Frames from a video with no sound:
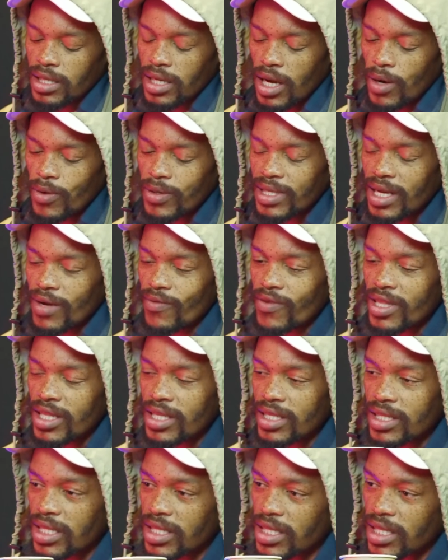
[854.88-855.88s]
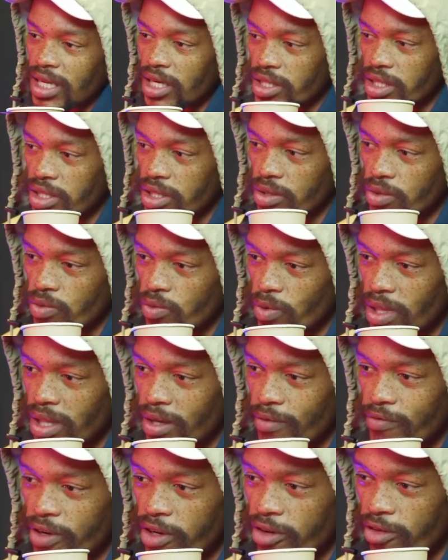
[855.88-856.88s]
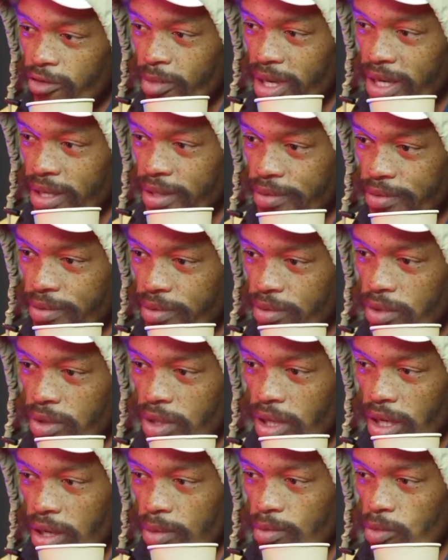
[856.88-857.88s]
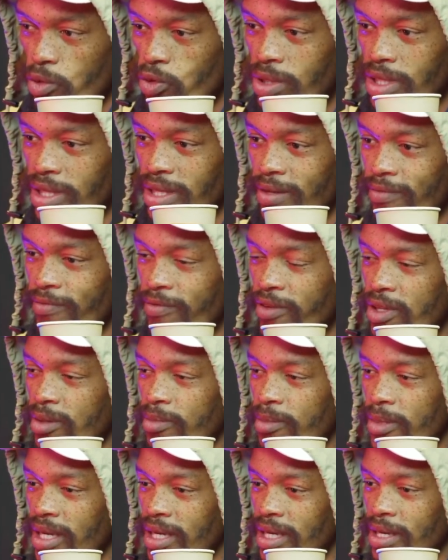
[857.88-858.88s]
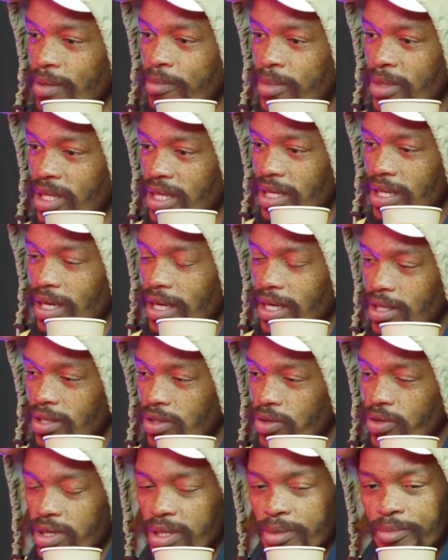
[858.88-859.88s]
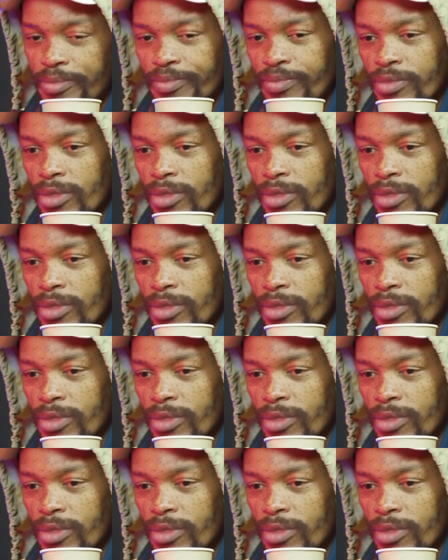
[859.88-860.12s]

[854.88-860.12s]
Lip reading: I was having this discussion with a friend of mine who's in film, and I'm like to him,